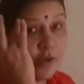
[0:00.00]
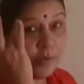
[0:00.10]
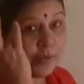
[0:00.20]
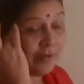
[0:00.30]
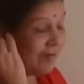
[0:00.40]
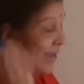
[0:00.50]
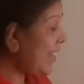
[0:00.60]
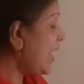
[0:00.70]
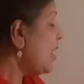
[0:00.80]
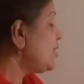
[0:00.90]
upon
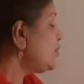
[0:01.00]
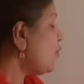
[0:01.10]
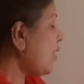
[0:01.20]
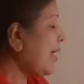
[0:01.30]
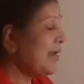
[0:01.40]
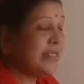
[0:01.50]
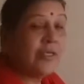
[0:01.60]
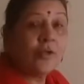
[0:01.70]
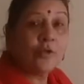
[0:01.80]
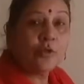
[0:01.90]
3, so R is
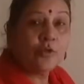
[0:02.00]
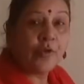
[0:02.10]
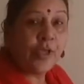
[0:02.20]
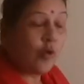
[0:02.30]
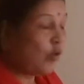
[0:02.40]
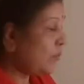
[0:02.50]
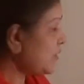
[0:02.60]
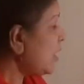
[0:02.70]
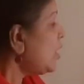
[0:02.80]
equal to 3 ohms.